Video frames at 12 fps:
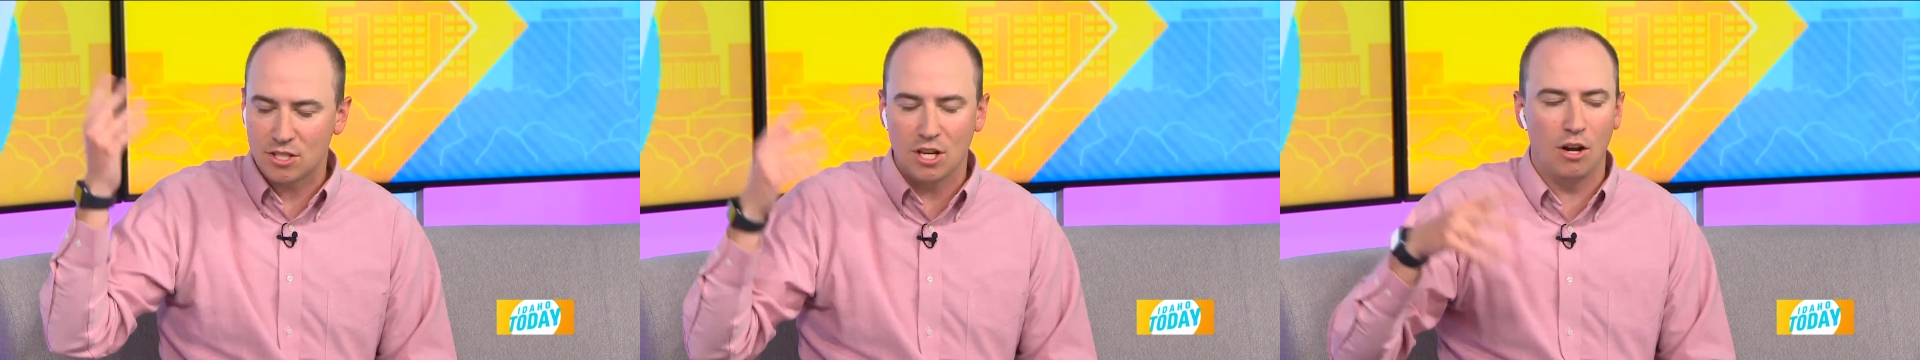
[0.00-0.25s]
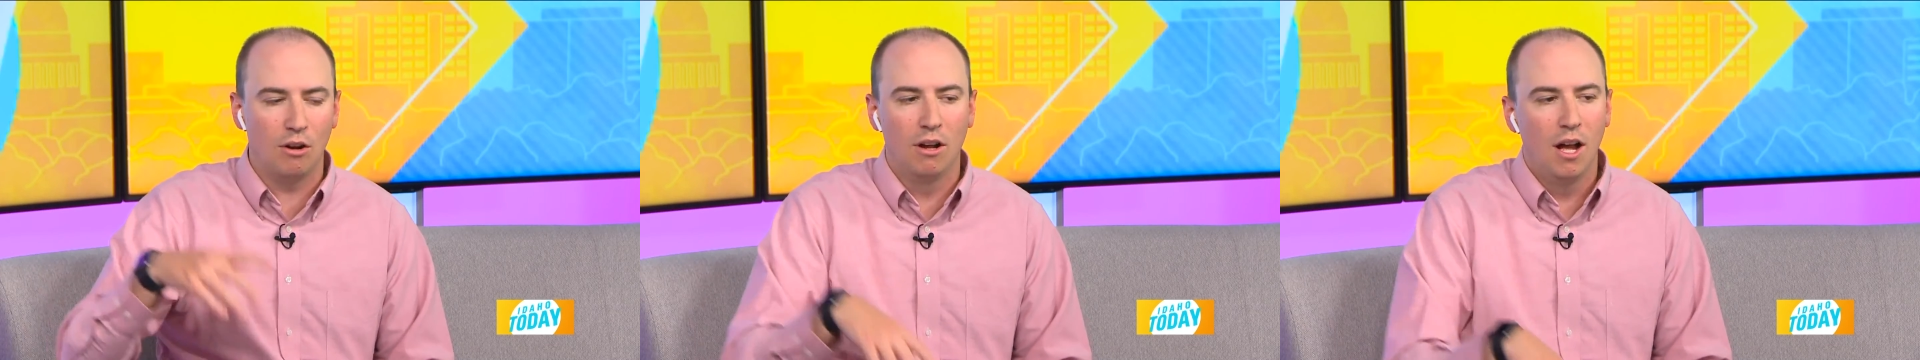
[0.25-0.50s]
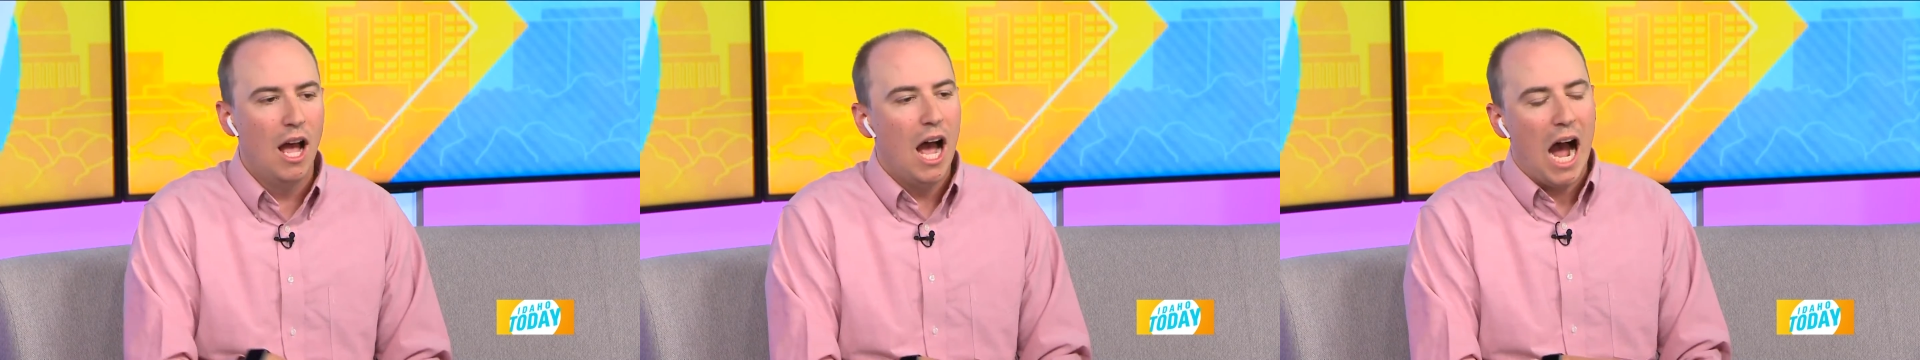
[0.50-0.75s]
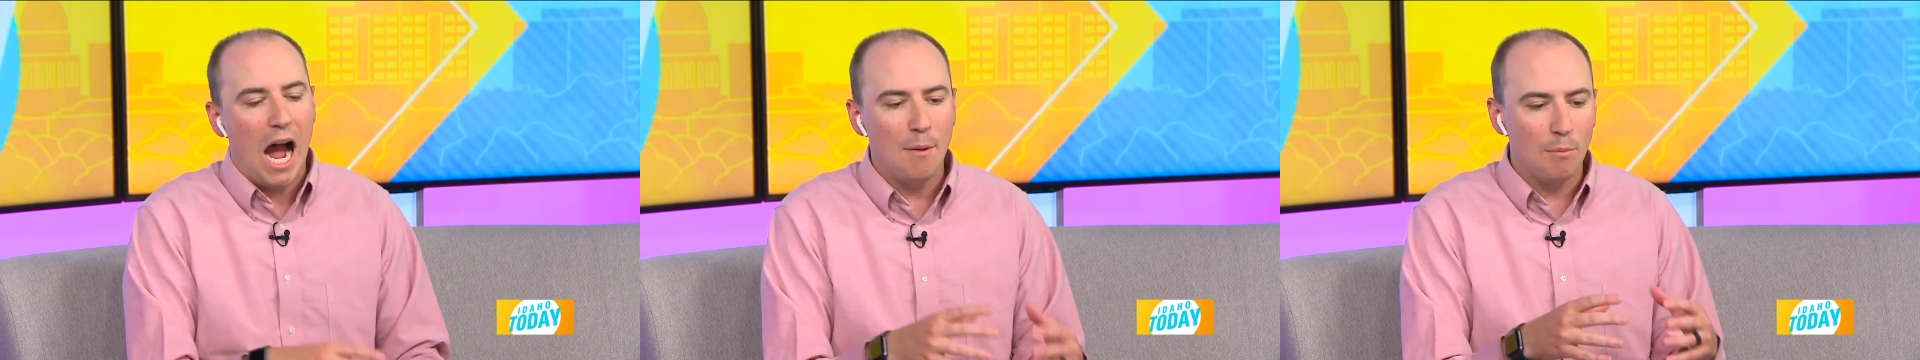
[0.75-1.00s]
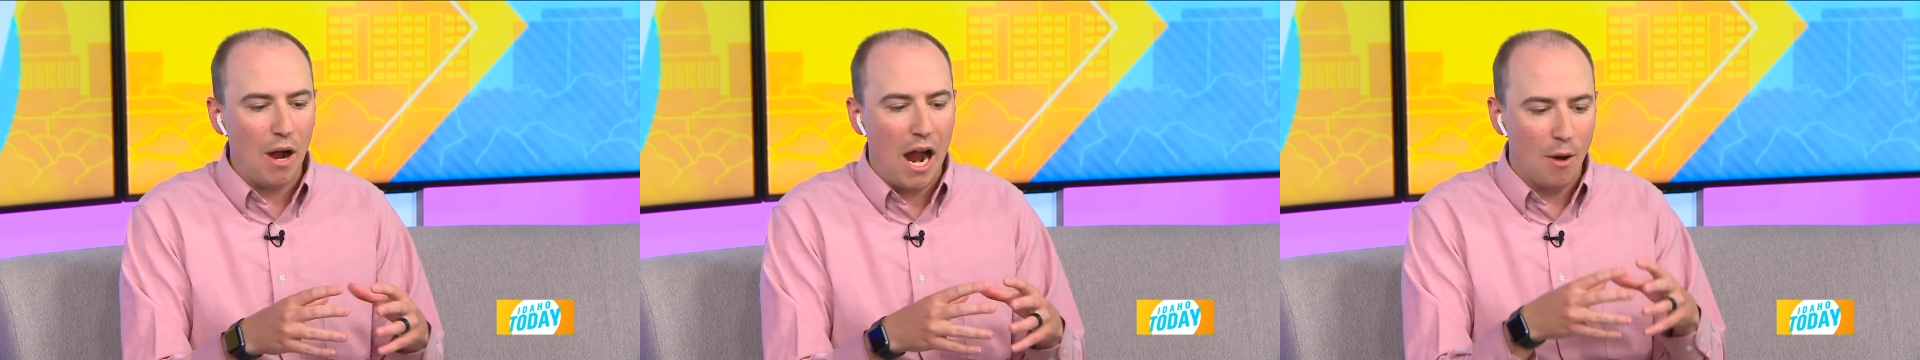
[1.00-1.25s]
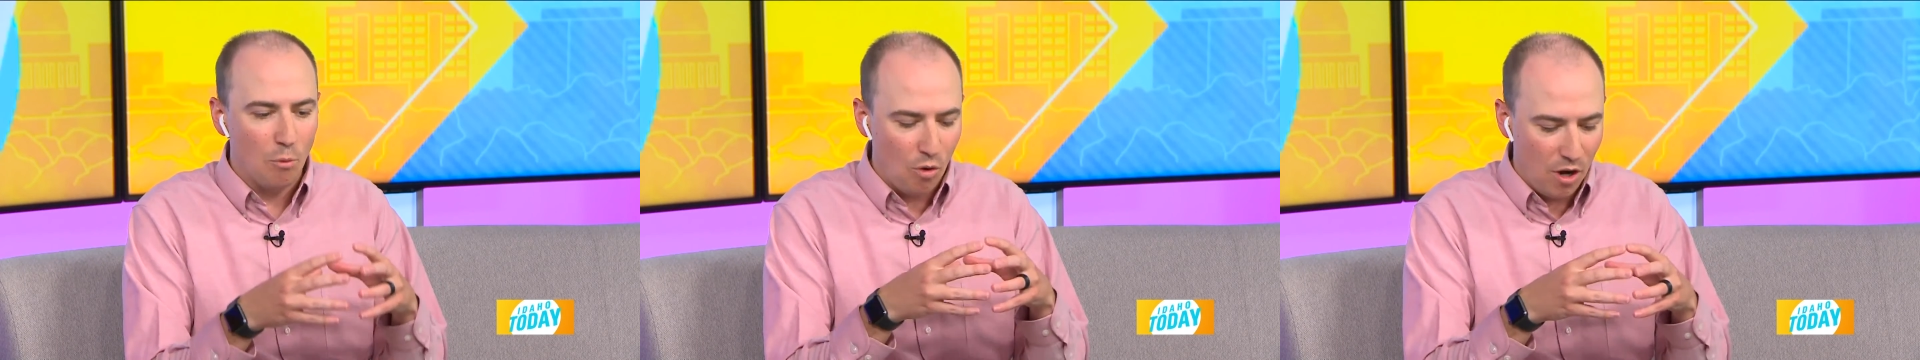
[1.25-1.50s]
Totally. So yes. I'm,
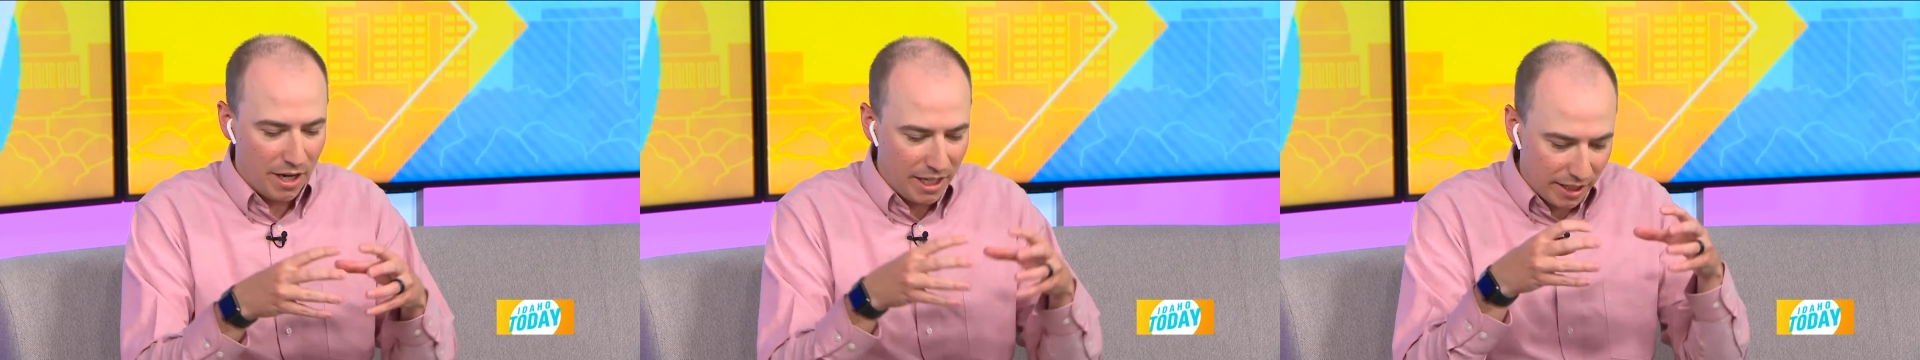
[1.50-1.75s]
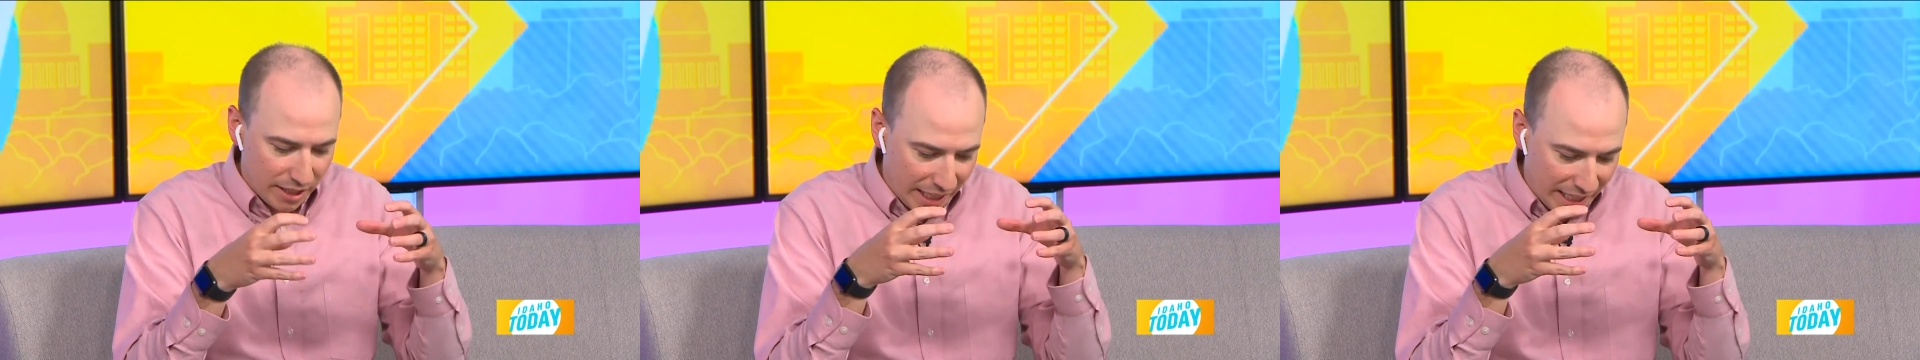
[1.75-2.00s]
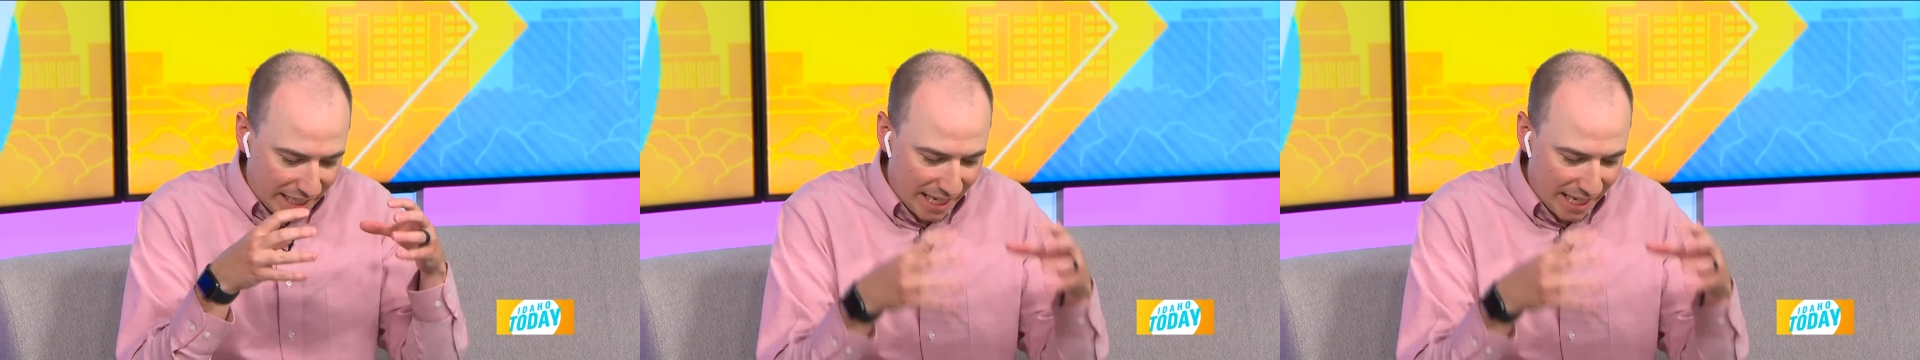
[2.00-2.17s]
i want to like